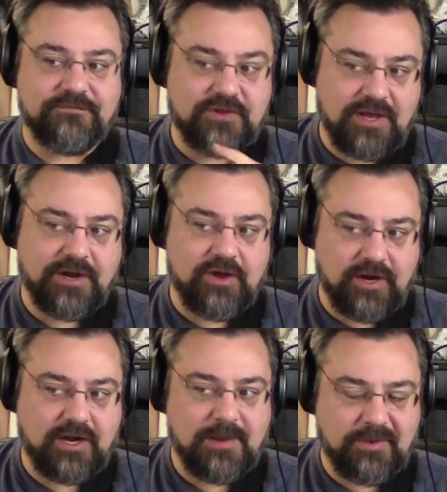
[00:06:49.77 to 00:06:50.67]
I've done it
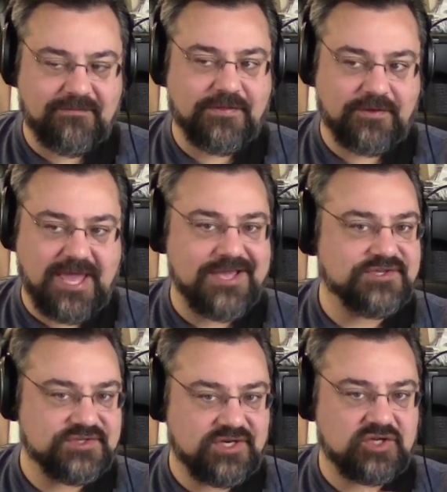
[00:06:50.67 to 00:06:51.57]
on a couple of other
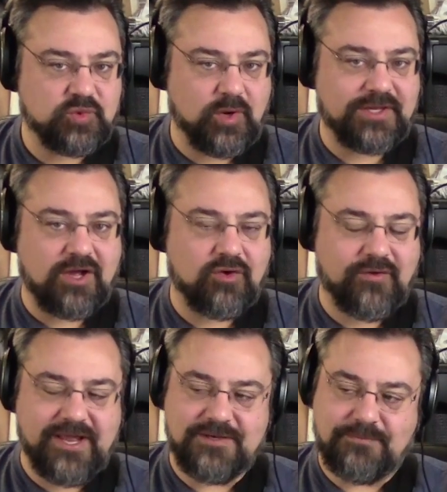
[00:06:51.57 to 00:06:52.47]
cases, and it's worked out
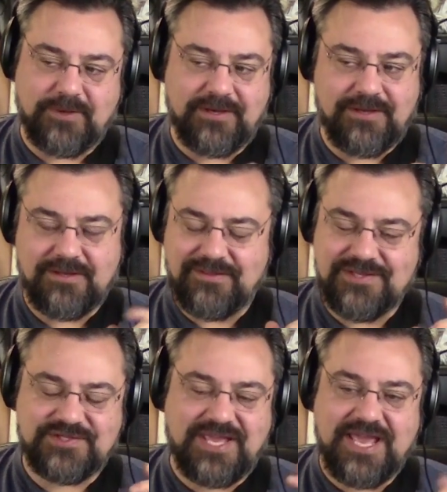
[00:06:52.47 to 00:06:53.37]
great, but
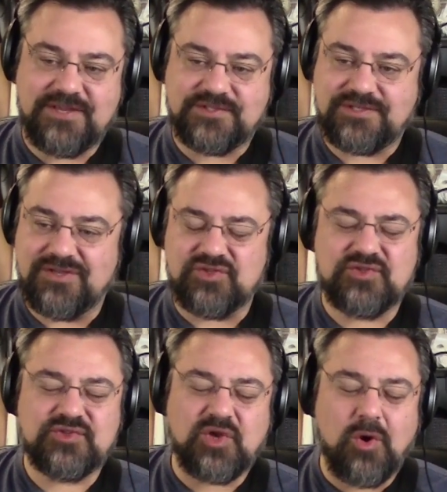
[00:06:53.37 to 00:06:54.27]
this case is
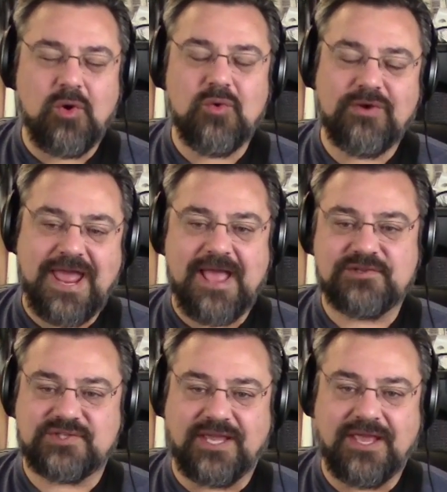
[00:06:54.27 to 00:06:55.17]
so
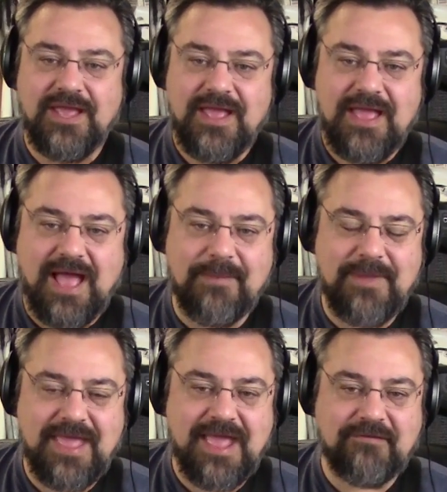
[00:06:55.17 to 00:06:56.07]
nasty, I
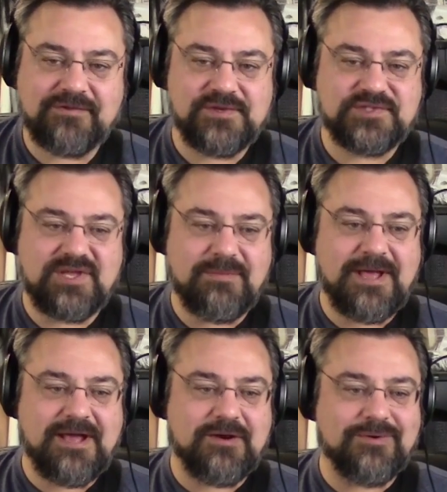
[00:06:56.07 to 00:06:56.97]
may have to
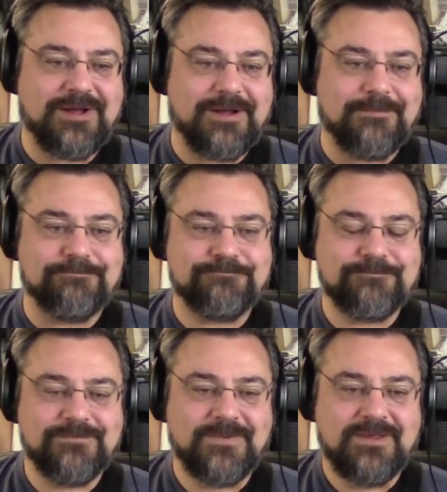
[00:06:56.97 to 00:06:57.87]
somehow
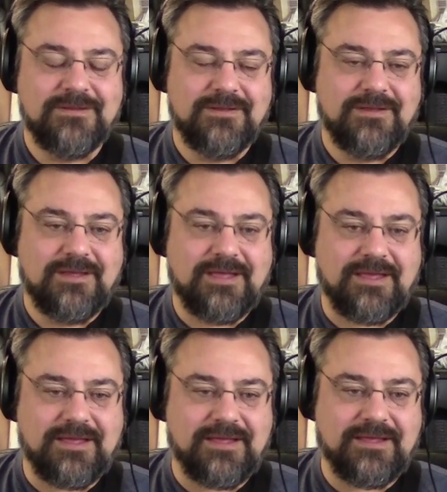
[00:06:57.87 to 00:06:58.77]

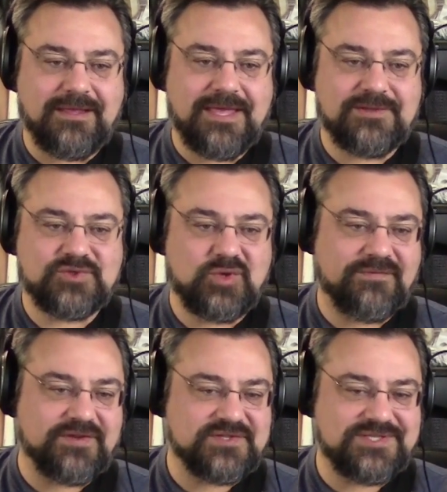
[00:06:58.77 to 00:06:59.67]
get sort
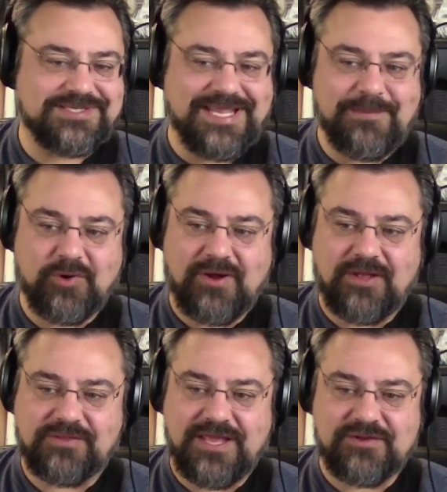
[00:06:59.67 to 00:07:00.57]
of a steamer
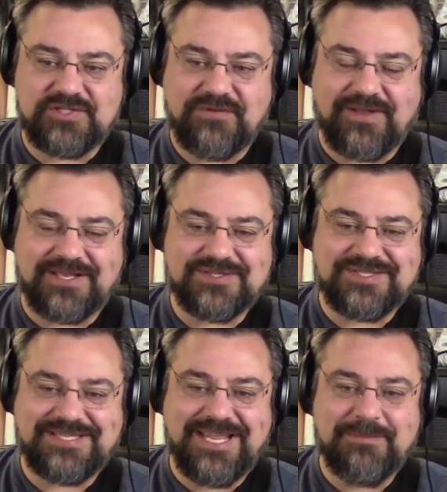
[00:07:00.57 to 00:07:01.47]
out there and see if I can
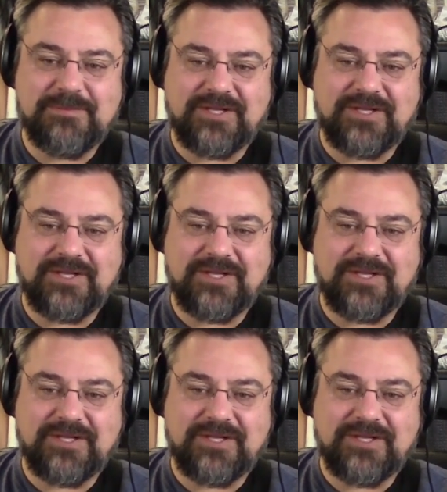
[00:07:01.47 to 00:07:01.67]
steam